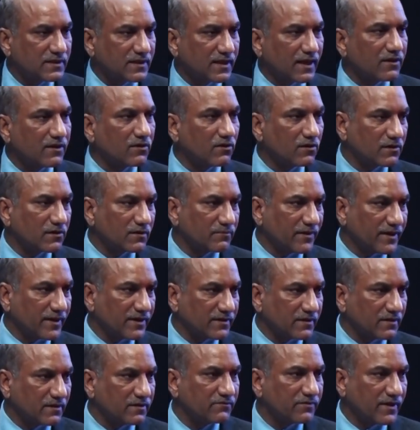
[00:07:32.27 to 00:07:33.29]
cannot
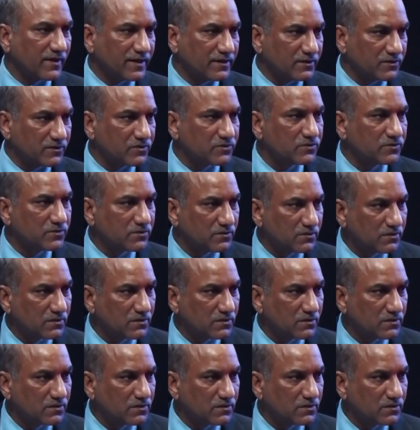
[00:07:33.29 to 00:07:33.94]
remain confined to